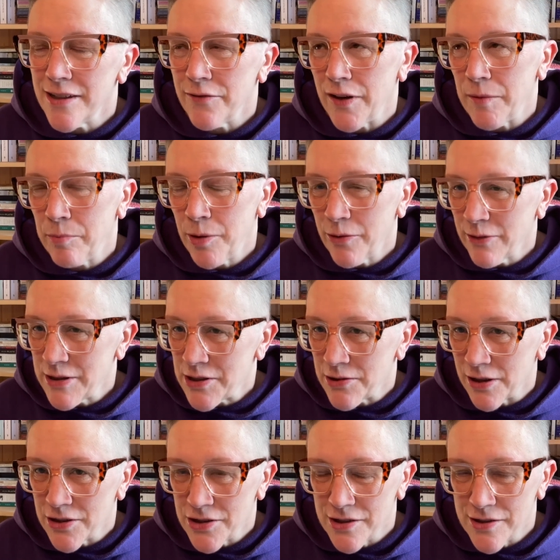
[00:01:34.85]
If I put
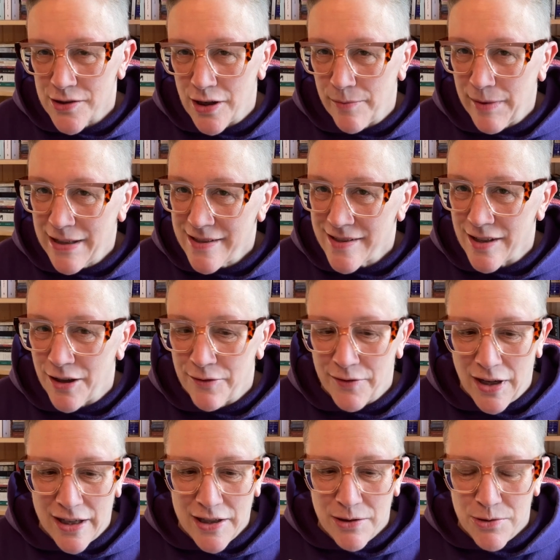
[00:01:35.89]
restrictions on myself,
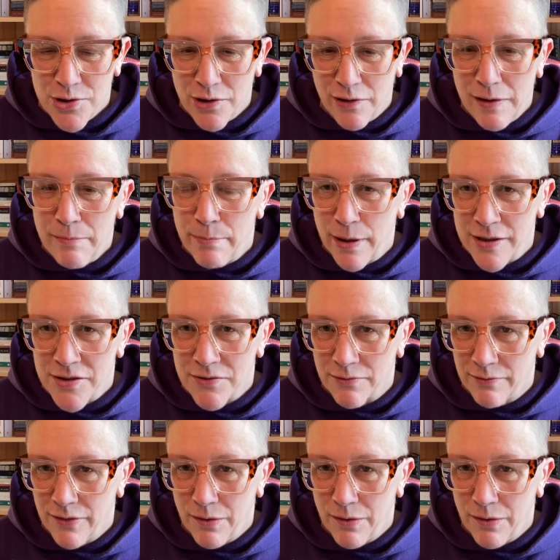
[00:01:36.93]
I usually bust